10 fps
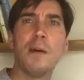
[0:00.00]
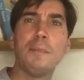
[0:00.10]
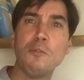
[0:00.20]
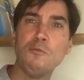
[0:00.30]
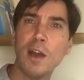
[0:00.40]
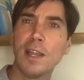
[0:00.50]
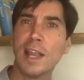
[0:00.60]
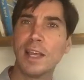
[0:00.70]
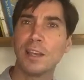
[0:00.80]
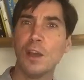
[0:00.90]
My right
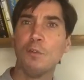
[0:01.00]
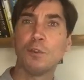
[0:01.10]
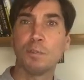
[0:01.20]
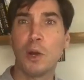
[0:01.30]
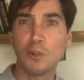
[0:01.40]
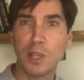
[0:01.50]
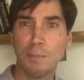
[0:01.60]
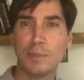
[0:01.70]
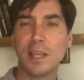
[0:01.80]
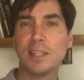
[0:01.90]
leg was partially
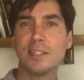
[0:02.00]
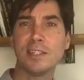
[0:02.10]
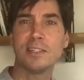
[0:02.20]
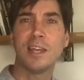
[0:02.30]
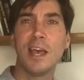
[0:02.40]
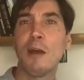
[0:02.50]
amputated.